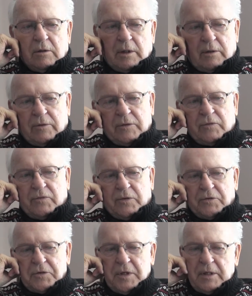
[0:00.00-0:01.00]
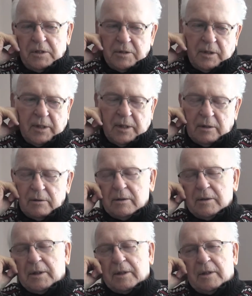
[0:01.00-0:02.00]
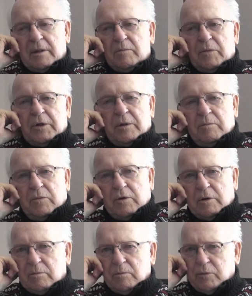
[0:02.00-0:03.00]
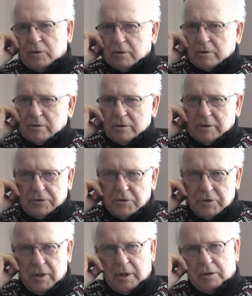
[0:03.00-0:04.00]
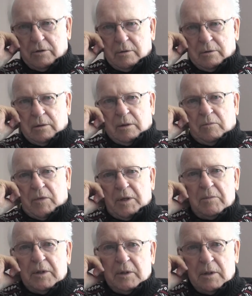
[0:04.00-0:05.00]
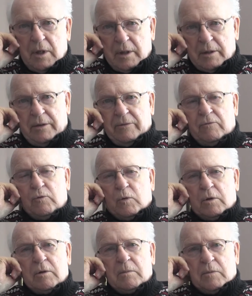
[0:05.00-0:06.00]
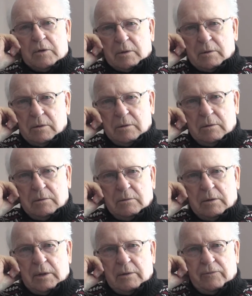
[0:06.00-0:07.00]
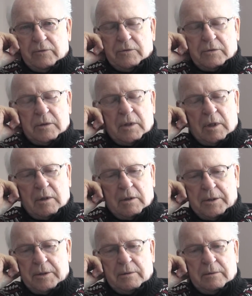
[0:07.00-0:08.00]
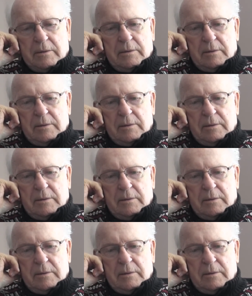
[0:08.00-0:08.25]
I was first teaching, I don't think anybody bought books as such, and maybe not even workbooks when I first started here.